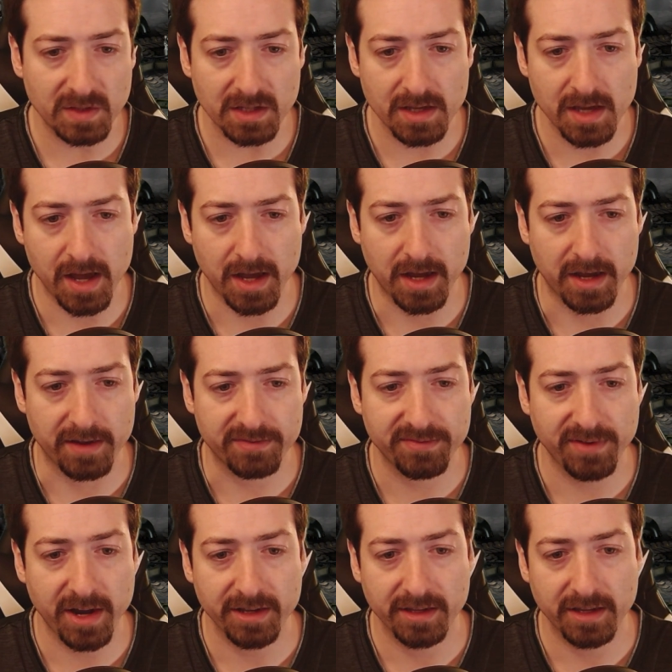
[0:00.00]

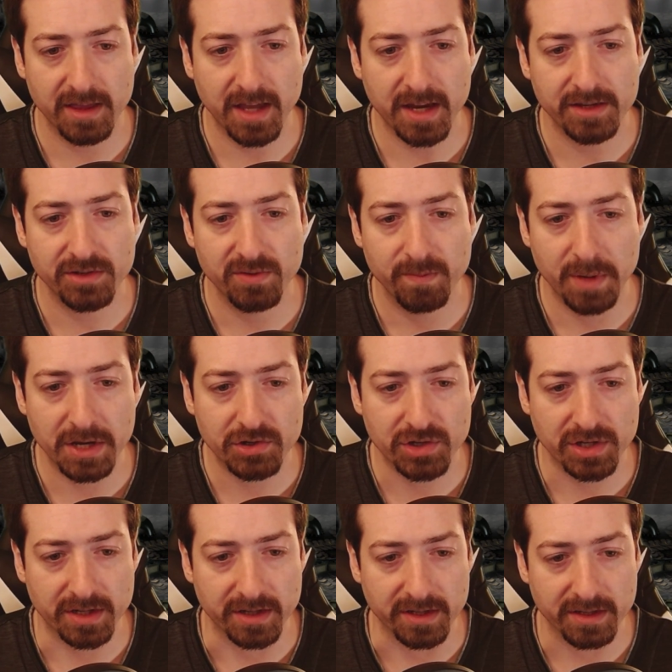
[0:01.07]
Finally, they do
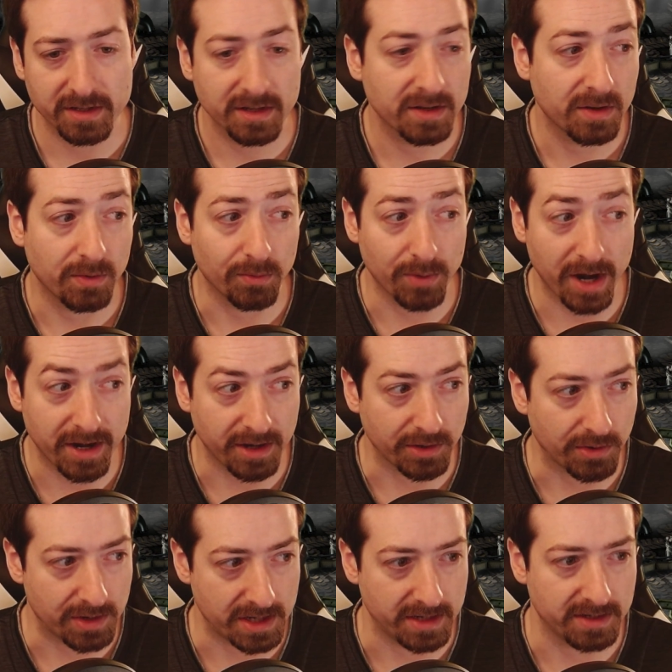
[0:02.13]
mention red and
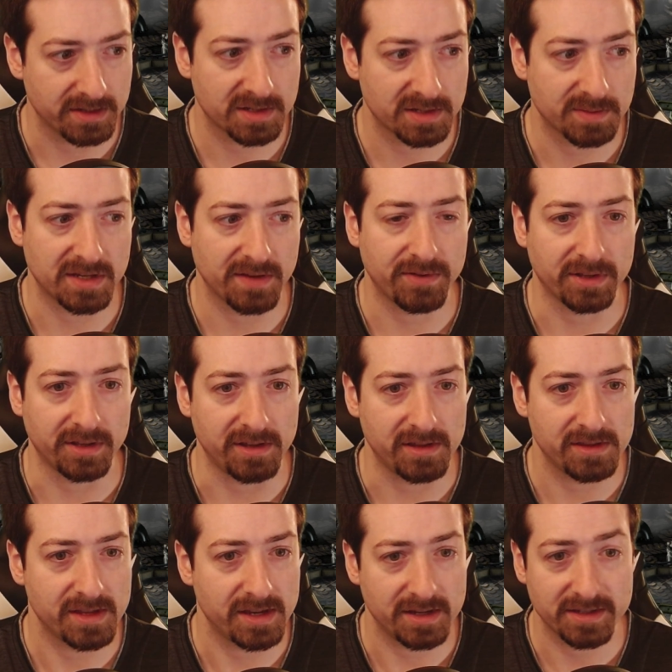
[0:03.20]
green specifically.
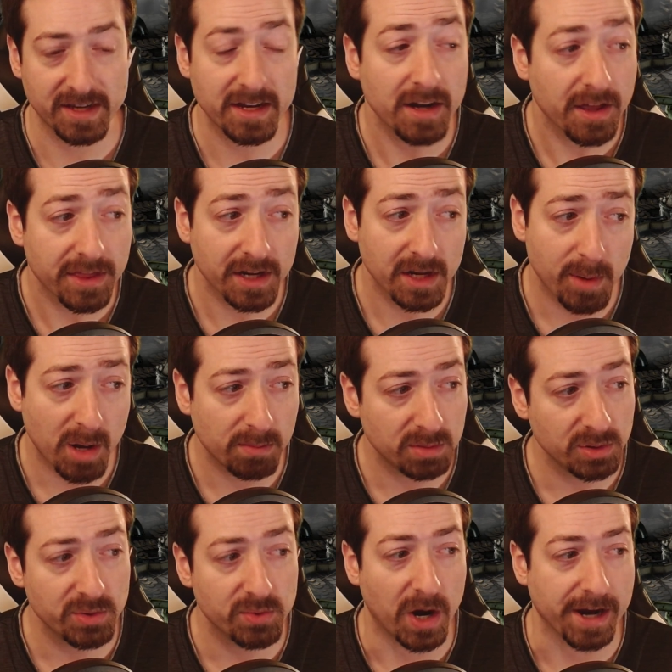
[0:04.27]
They say nothing about
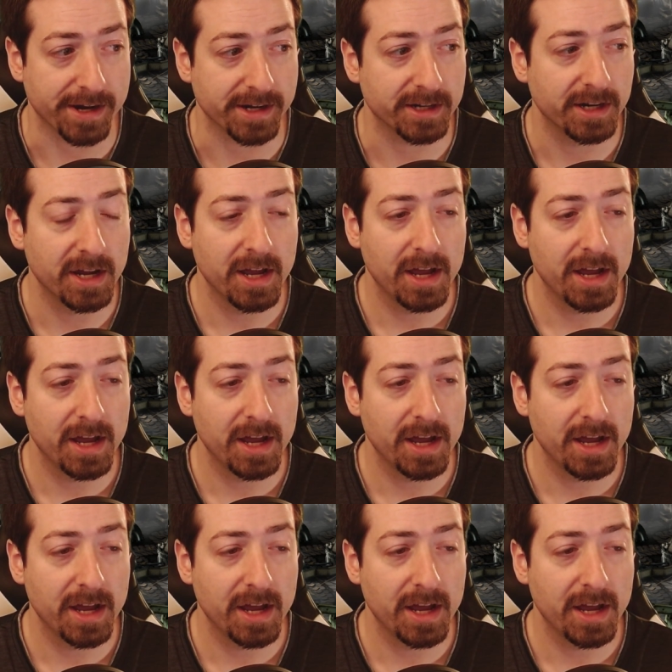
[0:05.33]
blue wire.